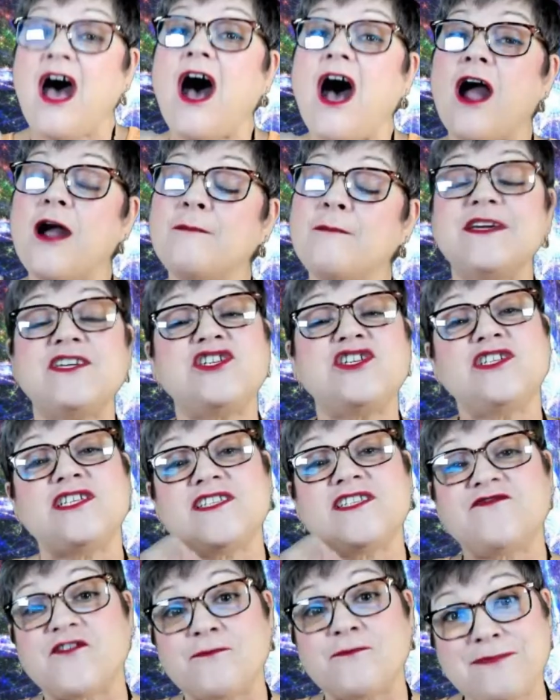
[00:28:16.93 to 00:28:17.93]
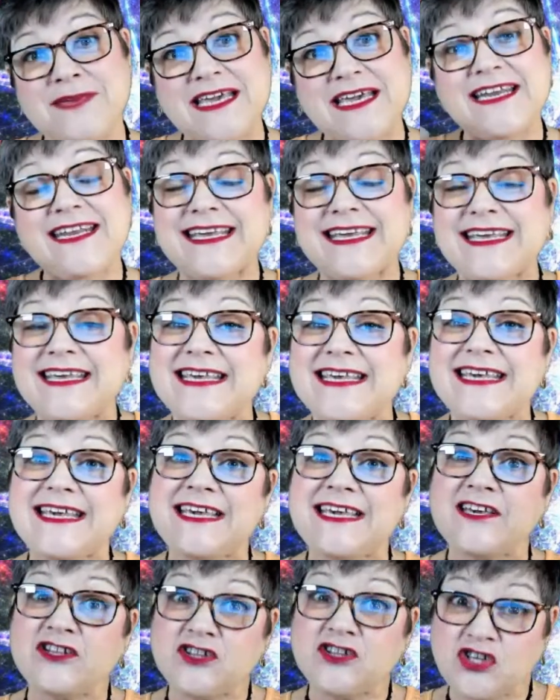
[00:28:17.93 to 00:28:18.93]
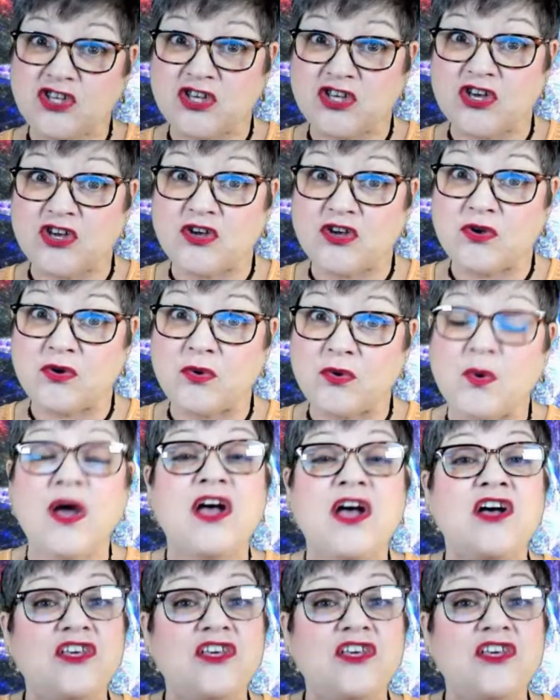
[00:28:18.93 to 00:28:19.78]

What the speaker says: Our mission is for me to heal you